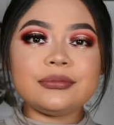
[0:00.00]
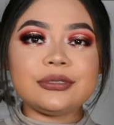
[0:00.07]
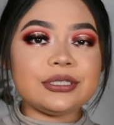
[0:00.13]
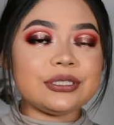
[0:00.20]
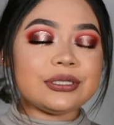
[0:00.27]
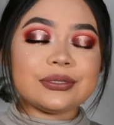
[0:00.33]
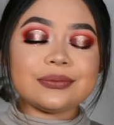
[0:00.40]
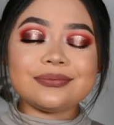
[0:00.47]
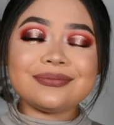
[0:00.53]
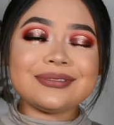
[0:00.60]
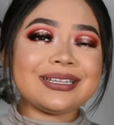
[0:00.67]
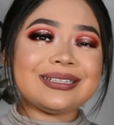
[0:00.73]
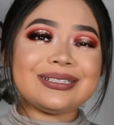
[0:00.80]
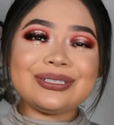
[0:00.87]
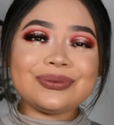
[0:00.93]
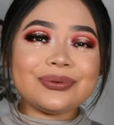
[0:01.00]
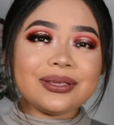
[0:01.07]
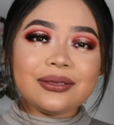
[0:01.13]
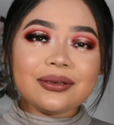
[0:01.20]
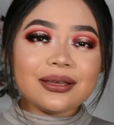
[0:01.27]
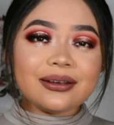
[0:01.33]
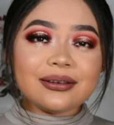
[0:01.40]
Just do what
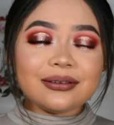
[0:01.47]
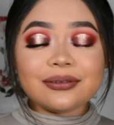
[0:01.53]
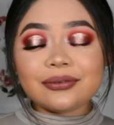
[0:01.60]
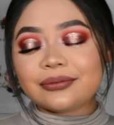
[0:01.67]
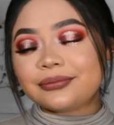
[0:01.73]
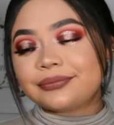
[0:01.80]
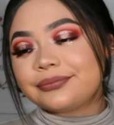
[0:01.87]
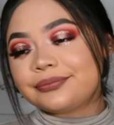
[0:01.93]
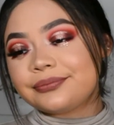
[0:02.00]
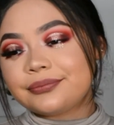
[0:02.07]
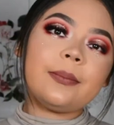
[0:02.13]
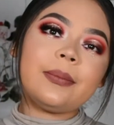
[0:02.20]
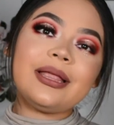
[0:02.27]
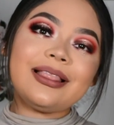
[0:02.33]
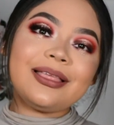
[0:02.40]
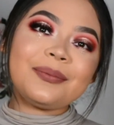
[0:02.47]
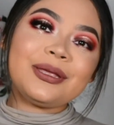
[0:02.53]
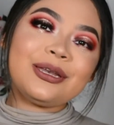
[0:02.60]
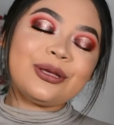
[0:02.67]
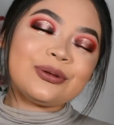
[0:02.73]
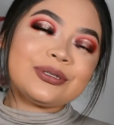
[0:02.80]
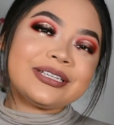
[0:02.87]
you gotta do. But let me
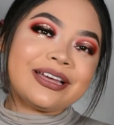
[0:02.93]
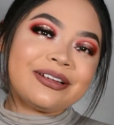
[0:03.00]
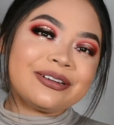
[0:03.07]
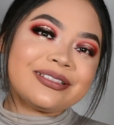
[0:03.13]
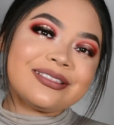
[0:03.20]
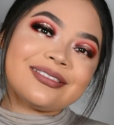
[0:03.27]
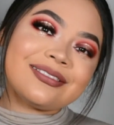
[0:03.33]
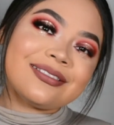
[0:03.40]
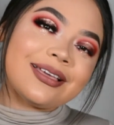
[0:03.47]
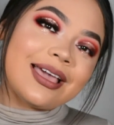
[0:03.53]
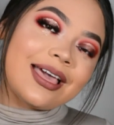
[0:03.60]
know down in